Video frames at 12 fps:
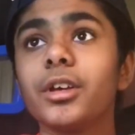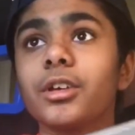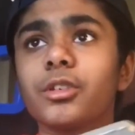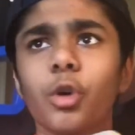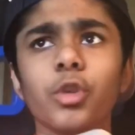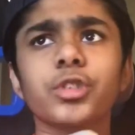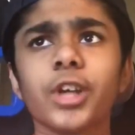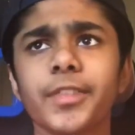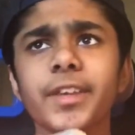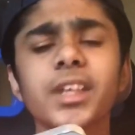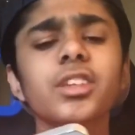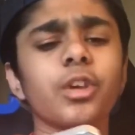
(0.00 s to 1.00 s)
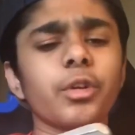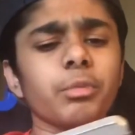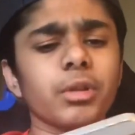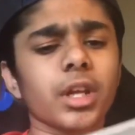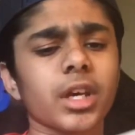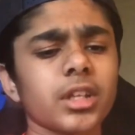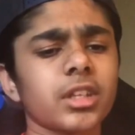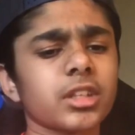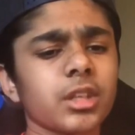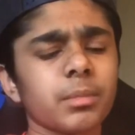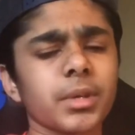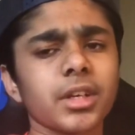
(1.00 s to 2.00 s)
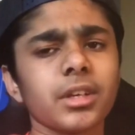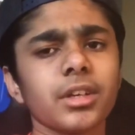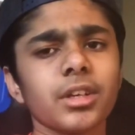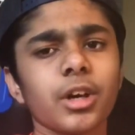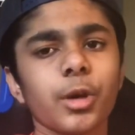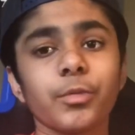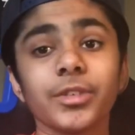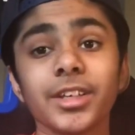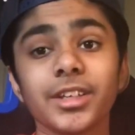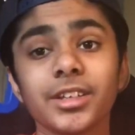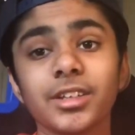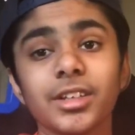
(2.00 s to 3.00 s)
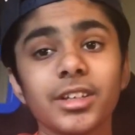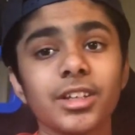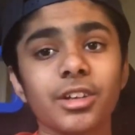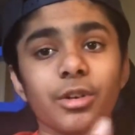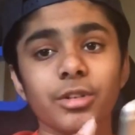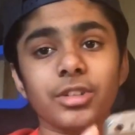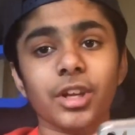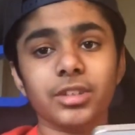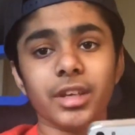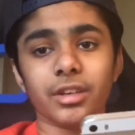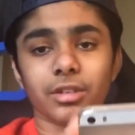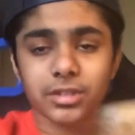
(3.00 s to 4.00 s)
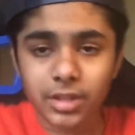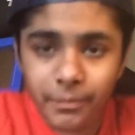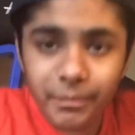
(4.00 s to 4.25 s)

Gotze, I think he's the only one that this could be. Hopefully. Gotze, I'll take Gotze.